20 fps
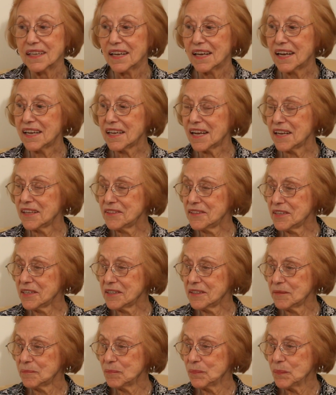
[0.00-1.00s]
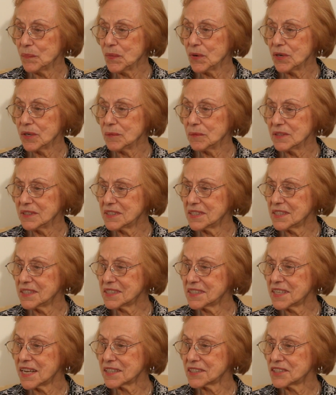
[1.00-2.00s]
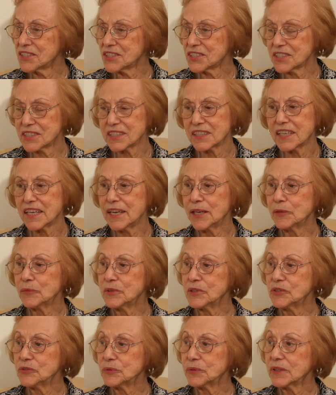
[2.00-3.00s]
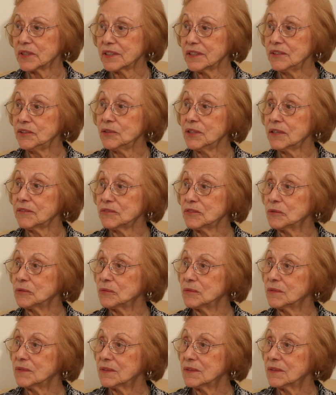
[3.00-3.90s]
I think it's not just the language, really. You have to